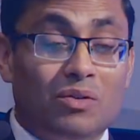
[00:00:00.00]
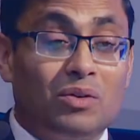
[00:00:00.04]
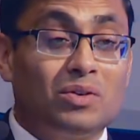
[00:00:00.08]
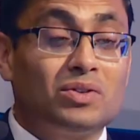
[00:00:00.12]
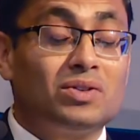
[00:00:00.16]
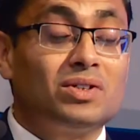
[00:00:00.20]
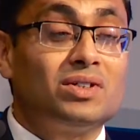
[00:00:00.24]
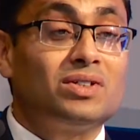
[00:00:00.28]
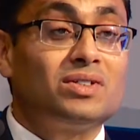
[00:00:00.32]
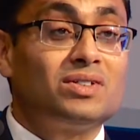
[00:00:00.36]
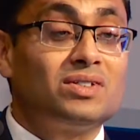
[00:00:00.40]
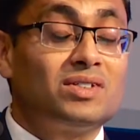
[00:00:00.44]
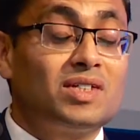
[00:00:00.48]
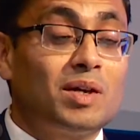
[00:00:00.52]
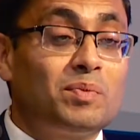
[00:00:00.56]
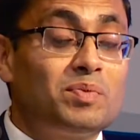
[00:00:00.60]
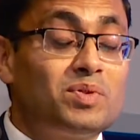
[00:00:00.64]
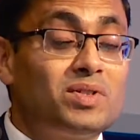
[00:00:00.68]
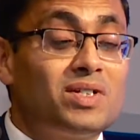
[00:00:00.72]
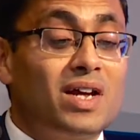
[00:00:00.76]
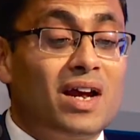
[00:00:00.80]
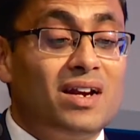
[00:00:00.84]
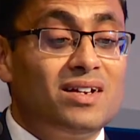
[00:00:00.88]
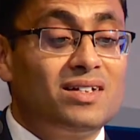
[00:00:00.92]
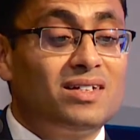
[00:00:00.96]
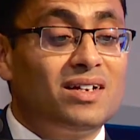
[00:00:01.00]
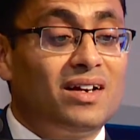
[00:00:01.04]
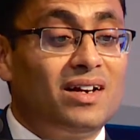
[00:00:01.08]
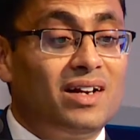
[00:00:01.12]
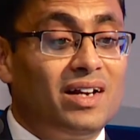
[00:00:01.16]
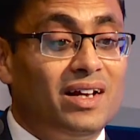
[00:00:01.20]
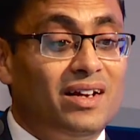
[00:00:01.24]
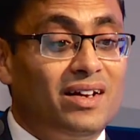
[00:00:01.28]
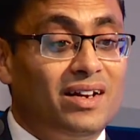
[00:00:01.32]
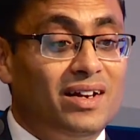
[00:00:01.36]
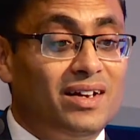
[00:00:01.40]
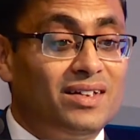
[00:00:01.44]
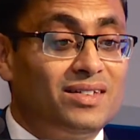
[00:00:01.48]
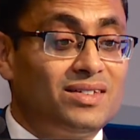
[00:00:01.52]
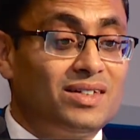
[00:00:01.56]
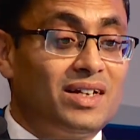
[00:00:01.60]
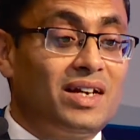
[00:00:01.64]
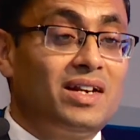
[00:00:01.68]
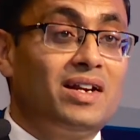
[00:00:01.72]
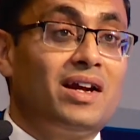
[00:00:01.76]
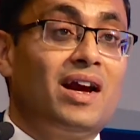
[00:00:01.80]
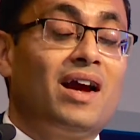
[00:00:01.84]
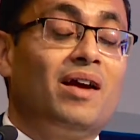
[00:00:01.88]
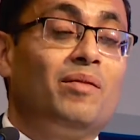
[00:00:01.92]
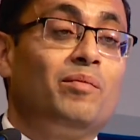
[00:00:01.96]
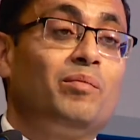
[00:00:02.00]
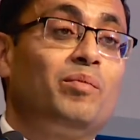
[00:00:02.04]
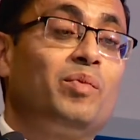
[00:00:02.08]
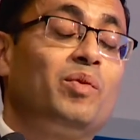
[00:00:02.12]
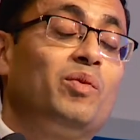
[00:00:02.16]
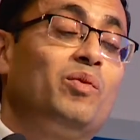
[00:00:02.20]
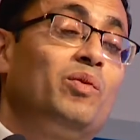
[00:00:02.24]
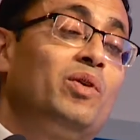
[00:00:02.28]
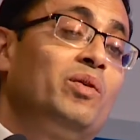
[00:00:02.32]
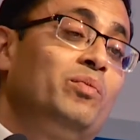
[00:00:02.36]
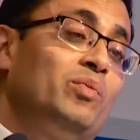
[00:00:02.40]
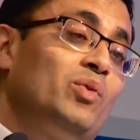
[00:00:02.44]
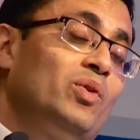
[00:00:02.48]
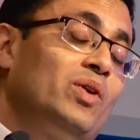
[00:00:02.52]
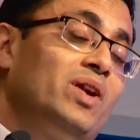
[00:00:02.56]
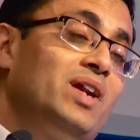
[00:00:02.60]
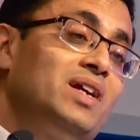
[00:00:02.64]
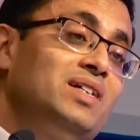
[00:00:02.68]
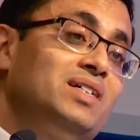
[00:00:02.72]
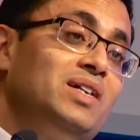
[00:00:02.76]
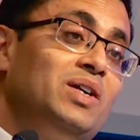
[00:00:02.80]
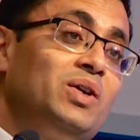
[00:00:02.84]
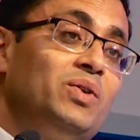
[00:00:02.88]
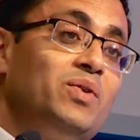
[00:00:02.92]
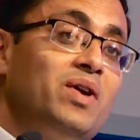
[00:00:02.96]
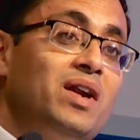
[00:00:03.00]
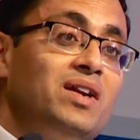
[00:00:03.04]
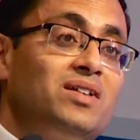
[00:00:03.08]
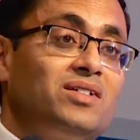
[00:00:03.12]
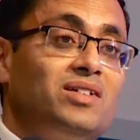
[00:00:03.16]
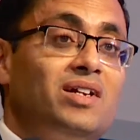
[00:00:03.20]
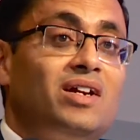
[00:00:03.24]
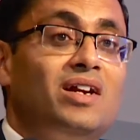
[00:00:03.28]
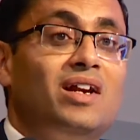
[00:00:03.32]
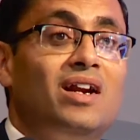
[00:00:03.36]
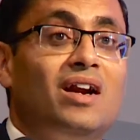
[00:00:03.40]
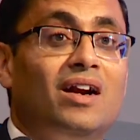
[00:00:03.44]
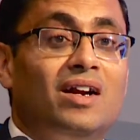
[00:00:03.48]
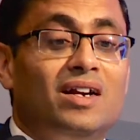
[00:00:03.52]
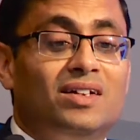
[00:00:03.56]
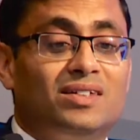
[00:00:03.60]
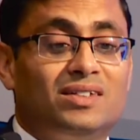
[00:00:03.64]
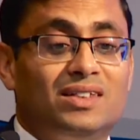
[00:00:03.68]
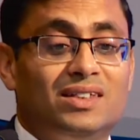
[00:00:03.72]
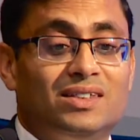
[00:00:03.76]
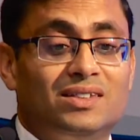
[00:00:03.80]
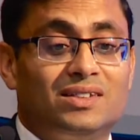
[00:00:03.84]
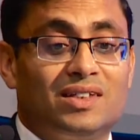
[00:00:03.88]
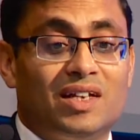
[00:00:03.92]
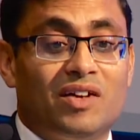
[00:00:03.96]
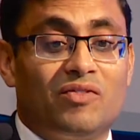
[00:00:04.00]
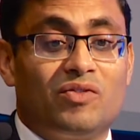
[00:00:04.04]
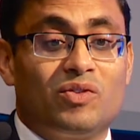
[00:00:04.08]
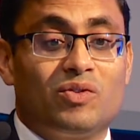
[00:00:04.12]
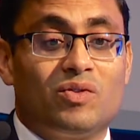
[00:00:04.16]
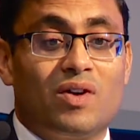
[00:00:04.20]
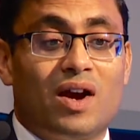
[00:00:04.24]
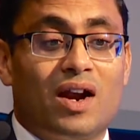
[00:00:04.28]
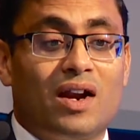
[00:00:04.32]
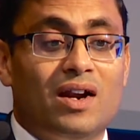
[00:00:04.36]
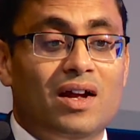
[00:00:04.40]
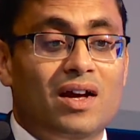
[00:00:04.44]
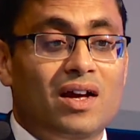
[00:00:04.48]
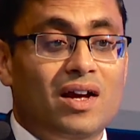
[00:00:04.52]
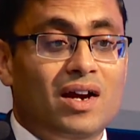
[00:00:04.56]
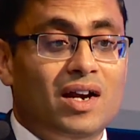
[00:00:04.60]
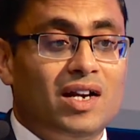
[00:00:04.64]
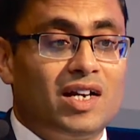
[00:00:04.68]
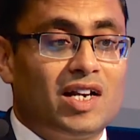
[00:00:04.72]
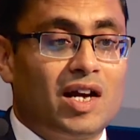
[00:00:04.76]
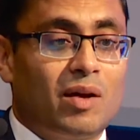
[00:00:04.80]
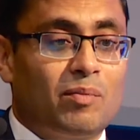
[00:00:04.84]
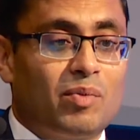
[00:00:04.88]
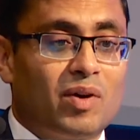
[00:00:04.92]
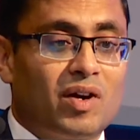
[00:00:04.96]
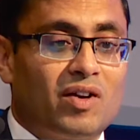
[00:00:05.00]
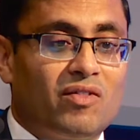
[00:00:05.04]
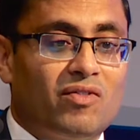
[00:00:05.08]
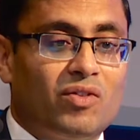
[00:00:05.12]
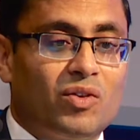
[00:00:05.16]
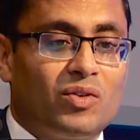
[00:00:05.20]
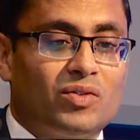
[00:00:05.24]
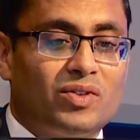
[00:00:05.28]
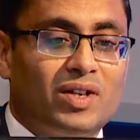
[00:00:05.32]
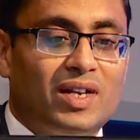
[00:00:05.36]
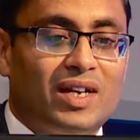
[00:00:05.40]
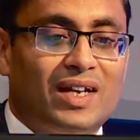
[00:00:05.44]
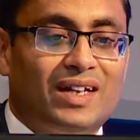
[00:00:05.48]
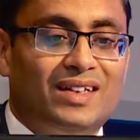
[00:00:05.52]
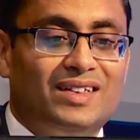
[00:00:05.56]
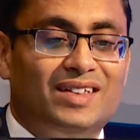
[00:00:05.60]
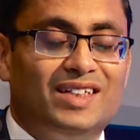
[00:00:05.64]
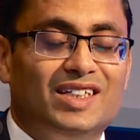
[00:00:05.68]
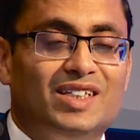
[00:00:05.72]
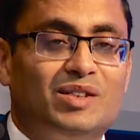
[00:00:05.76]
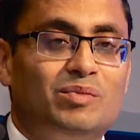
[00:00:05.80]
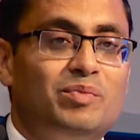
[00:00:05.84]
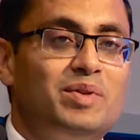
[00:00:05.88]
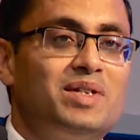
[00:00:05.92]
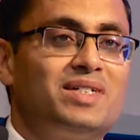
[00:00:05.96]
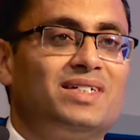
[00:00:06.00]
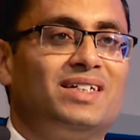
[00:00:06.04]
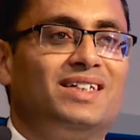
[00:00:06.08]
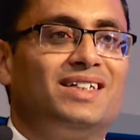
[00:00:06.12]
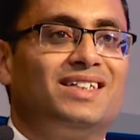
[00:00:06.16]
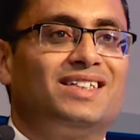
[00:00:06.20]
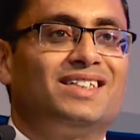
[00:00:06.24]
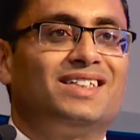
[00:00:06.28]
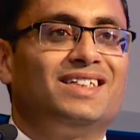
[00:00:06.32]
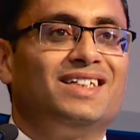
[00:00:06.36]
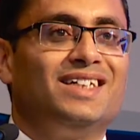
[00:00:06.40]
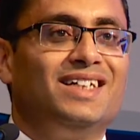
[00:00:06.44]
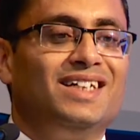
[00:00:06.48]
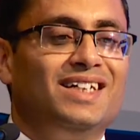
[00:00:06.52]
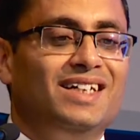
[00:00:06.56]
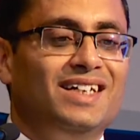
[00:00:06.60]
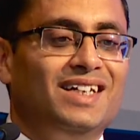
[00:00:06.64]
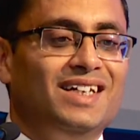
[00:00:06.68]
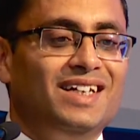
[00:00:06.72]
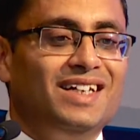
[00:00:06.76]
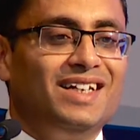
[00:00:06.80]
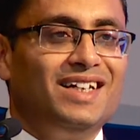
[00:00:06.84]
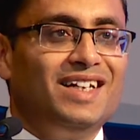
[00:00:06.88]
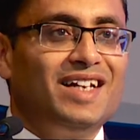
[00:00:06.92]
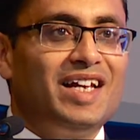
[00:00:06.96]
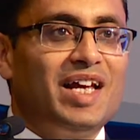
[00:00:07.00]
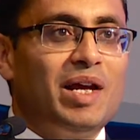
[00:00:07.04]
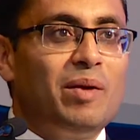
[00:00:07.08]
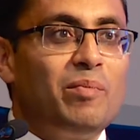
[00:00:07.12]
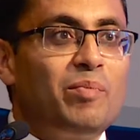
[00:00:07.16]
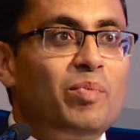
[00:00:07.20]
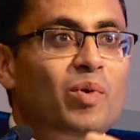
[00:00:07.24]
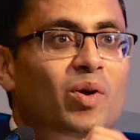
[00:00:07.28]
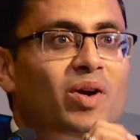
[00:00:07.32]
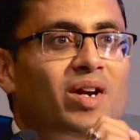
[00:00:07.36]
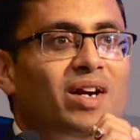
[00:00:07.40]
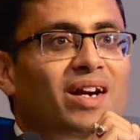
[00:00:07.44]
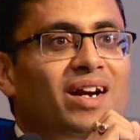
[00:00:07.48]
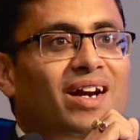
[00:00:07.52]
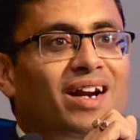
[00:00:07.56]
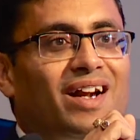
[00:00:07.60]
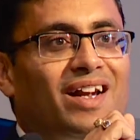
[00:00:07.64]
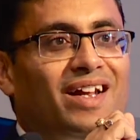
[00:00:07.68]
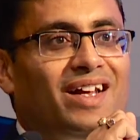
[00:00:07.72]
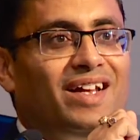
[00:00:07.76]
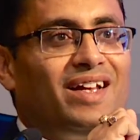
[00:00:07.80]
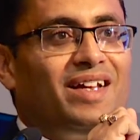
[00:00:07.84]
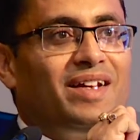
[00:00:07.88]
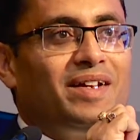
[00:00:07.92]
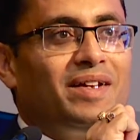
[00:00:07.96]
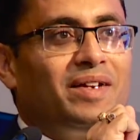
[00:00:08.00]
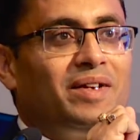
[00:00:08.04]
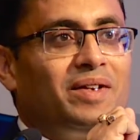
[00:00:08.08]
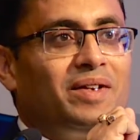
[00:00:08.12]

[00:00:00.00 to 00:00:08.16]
was a substantial decrease in pro progression to renal disease if you add dapagliflozin in these patients. Importantly,